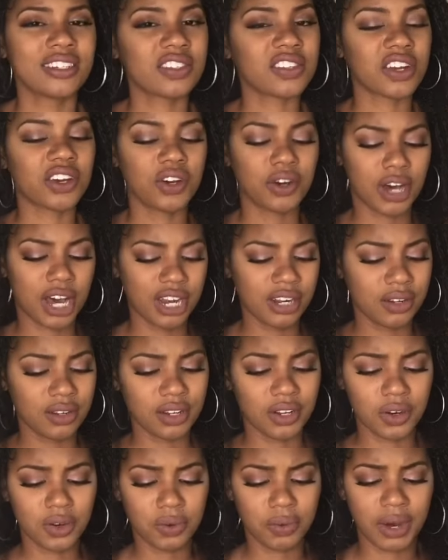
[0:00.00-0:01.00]
so I don't
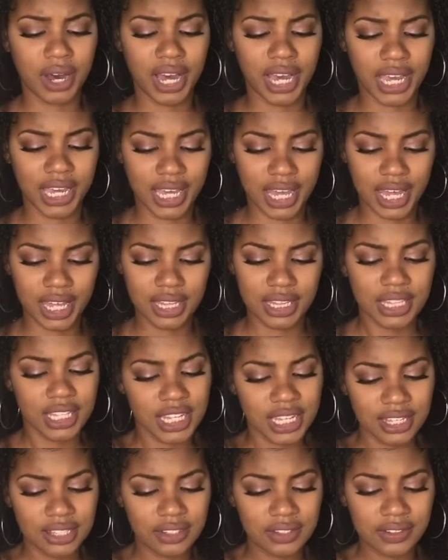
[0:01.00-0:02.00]
know why I got
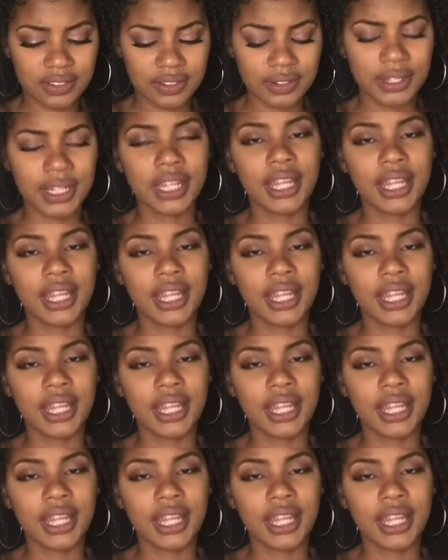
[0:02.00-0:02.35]
these